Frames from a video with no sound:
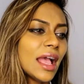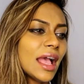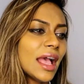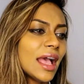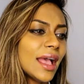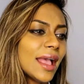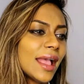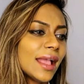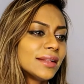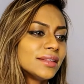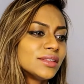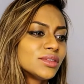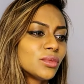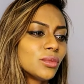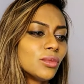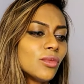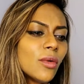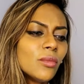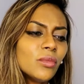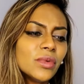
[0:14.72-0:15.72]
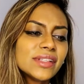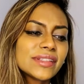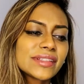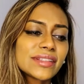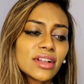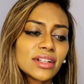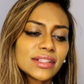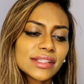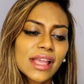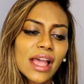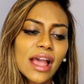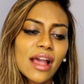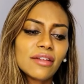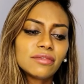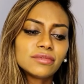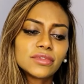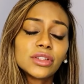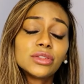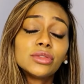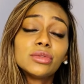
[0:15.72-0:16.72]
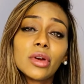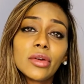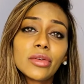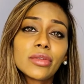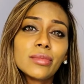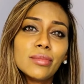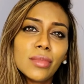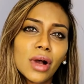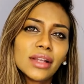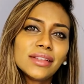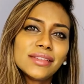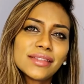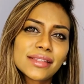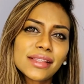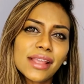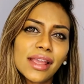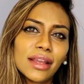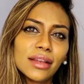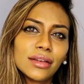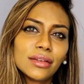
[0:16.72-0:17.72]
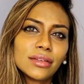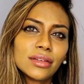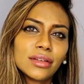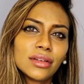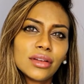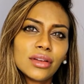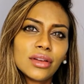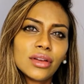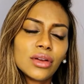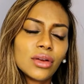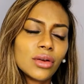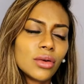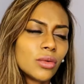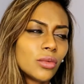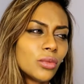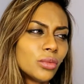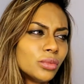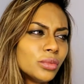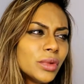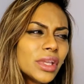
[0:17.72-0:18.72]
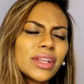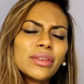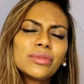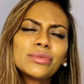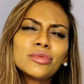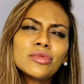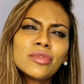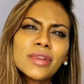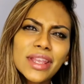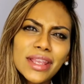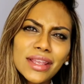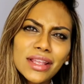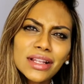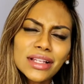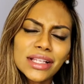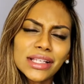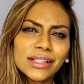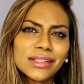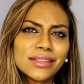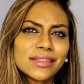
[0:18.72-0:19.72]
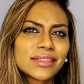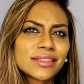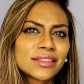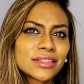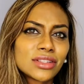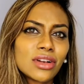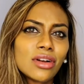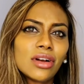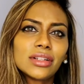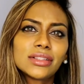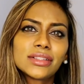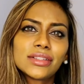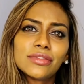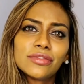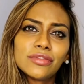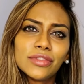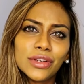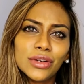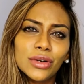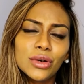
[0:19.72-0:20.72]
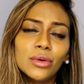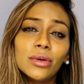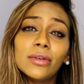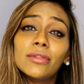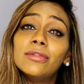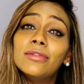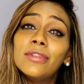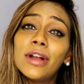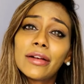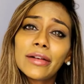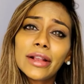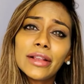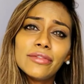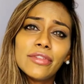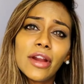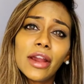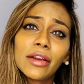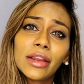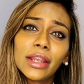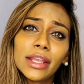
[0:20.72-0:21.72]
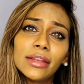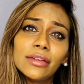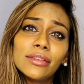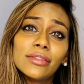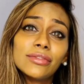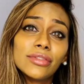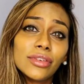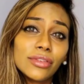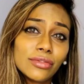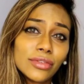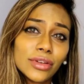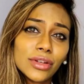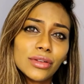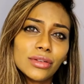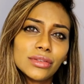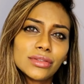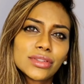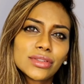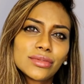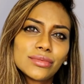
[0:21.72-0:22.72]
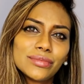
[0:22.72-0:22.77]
And when we start to have a growth mindset, we can really start to feel very, very fulfilled.